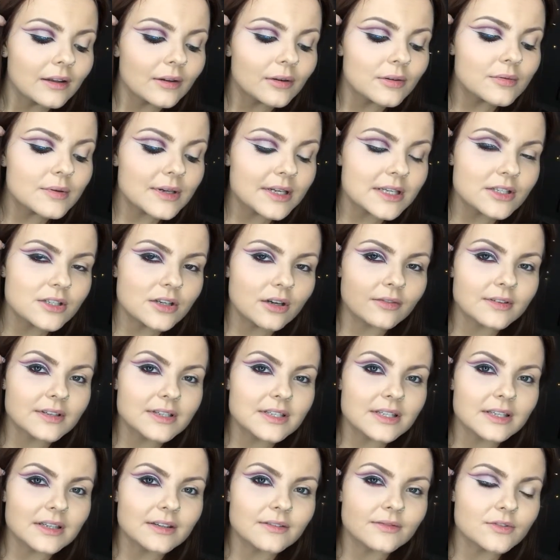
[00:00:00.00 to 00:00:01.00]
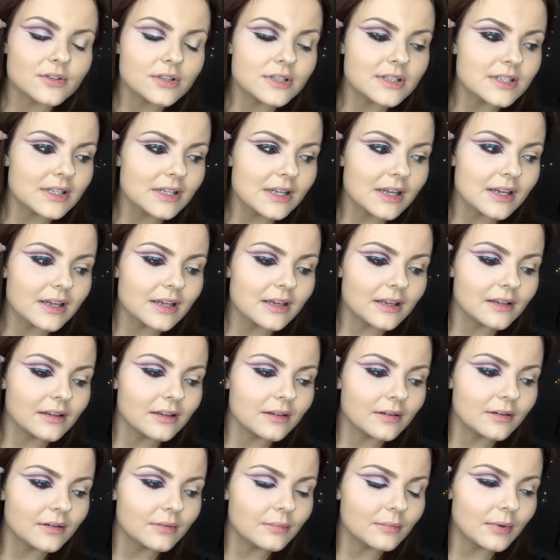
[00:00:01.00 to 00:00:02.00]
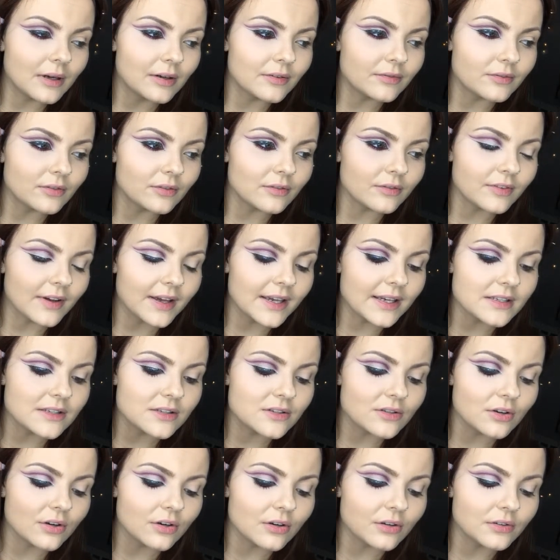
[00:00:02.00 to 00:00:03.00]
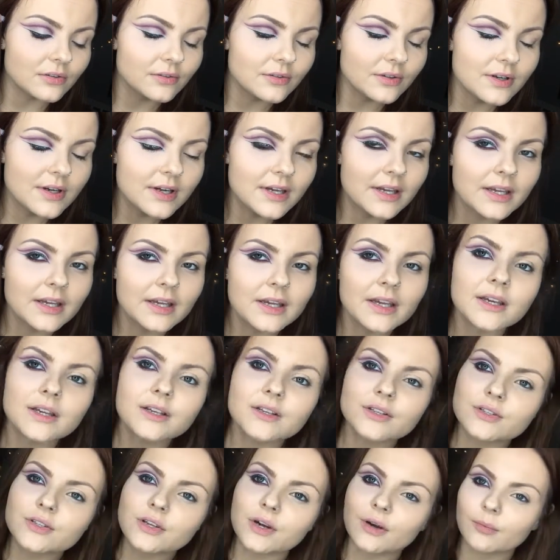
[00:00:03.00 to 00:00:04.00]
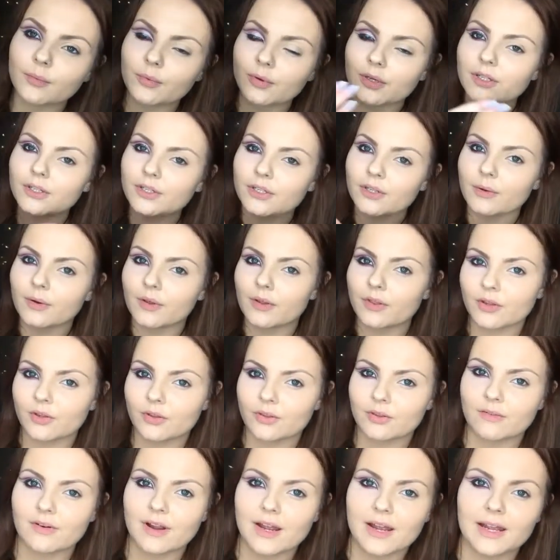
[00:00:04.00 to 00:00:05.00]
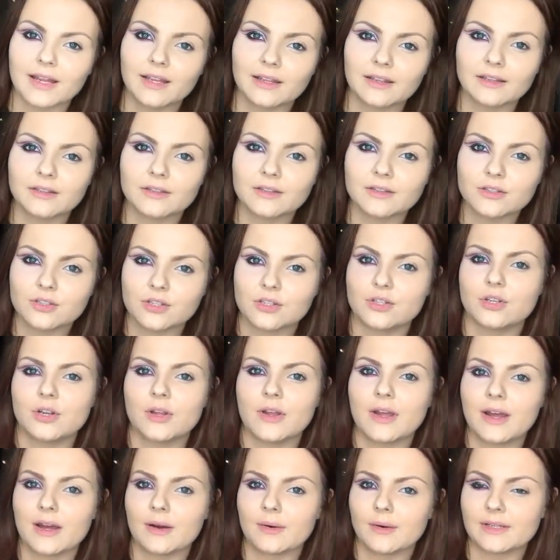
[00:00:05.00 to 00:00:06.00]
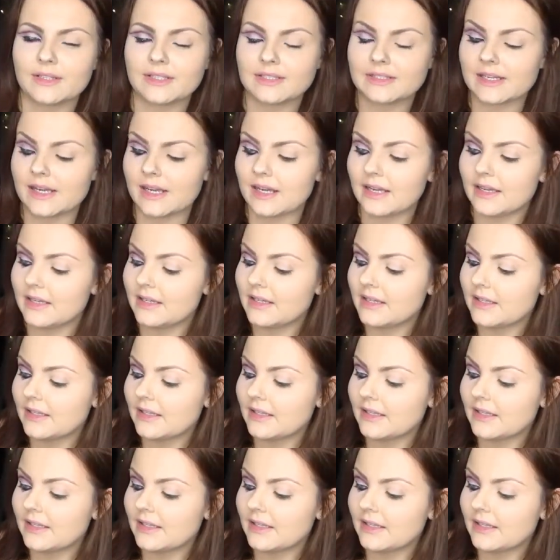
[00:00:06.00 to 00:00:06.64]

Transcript: which obviously you've just seen my full face done. So I'm going to do it on the other eye to show you how I did it.